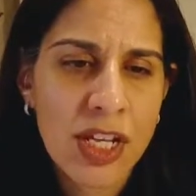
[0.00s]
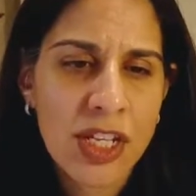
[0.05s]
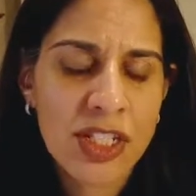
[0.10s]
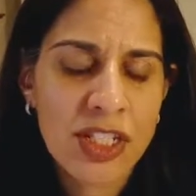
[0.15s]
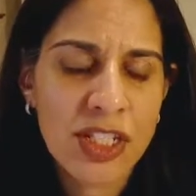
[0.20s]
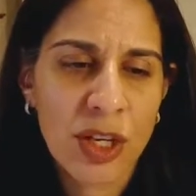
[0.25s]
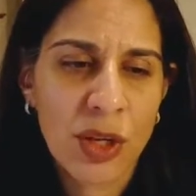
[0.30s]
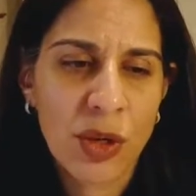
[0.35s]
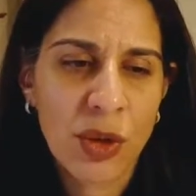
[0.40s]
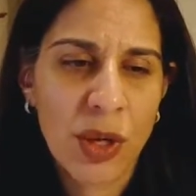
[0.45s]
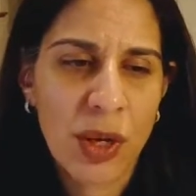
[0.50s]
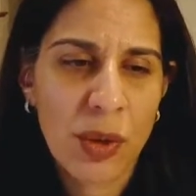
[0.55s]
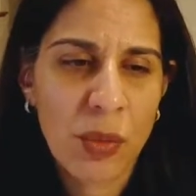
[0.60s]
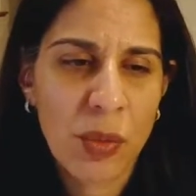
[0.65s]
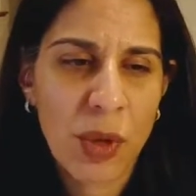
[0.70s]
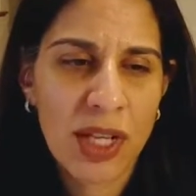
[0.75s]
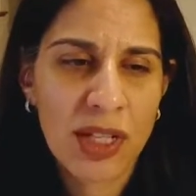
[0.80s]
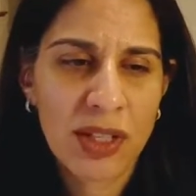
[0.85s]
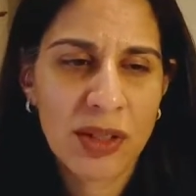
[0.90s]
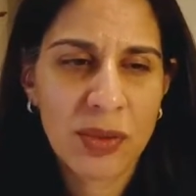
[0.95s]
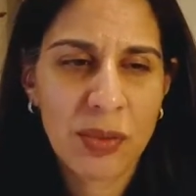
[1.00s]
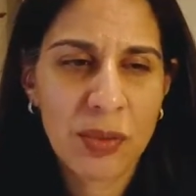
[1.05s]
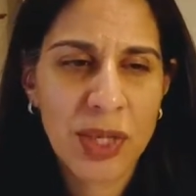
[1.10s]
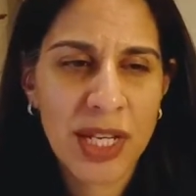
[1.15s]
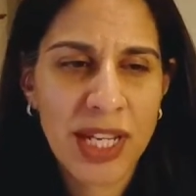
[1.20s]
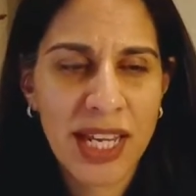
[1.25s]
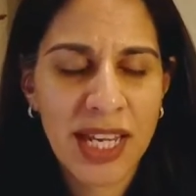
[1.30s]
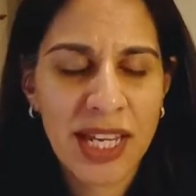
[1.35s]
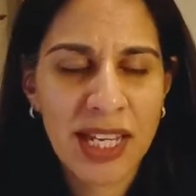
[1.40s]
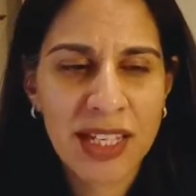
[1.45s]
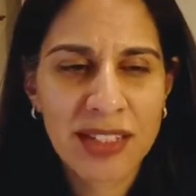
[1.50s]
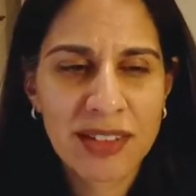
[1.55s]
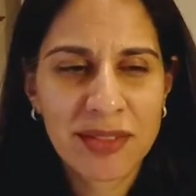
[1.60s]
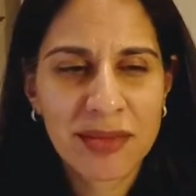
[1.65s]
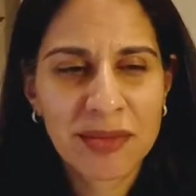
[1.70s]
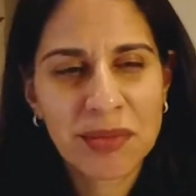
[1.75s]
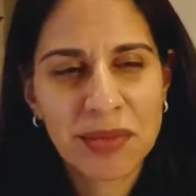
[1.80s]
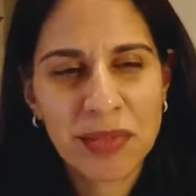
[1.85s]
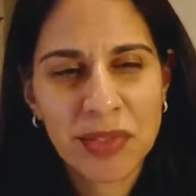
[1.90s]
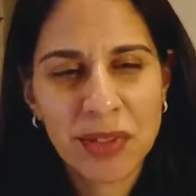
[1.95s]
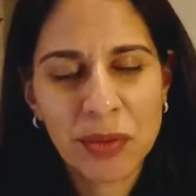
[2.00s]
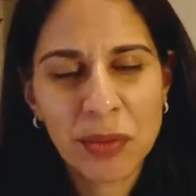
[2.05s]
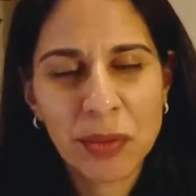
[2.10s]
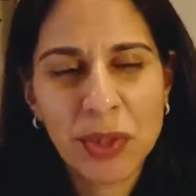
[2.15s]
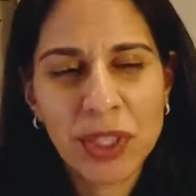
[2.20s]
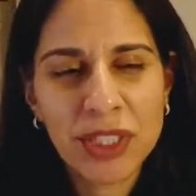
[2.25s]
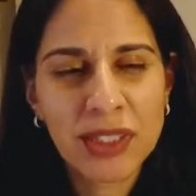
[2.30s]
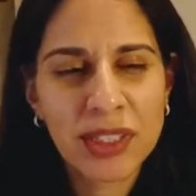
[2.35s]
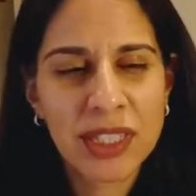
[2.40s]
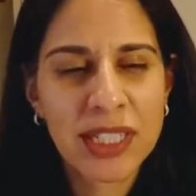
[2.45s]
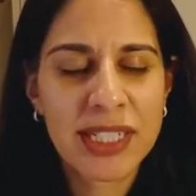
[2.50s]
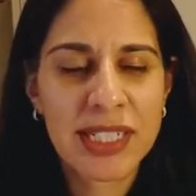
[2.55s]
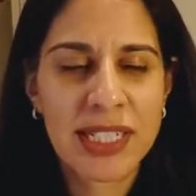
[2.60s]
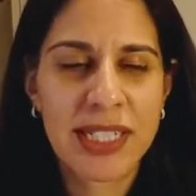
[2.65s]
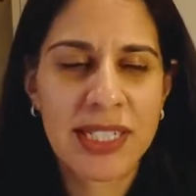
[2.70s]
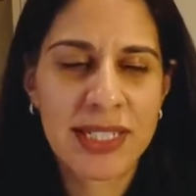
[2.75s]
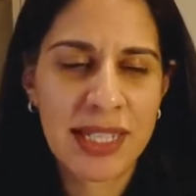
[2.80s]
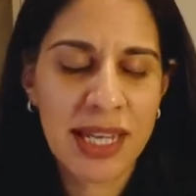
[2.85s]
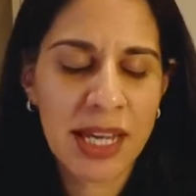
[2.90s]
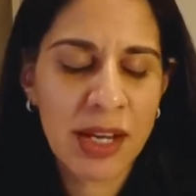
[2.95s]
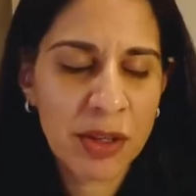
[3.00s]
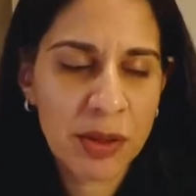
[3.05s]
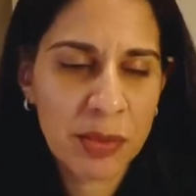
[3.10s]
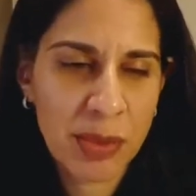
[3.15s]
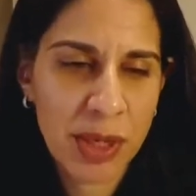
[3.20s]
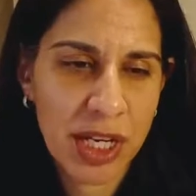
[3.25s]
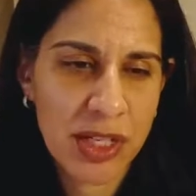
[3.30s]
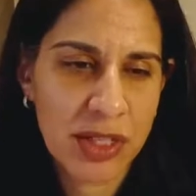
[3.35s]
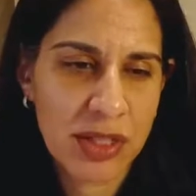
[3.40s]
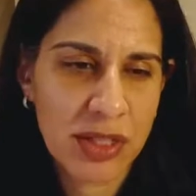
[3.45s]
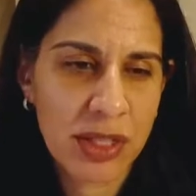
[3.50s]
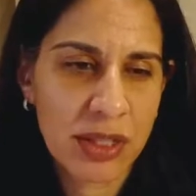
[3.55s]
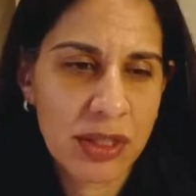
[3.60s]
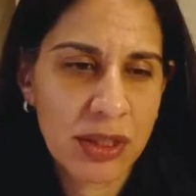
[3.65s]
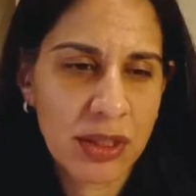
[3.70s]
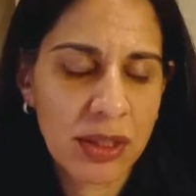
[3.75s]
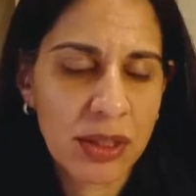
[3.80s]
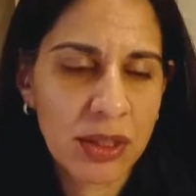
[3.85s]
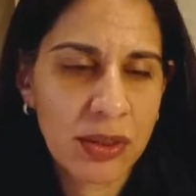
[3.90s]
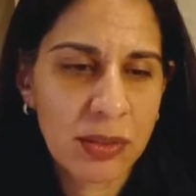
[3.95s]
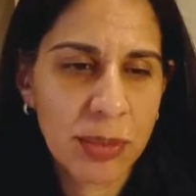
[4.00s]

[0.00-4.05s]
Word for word: So while we can't really tease out a patient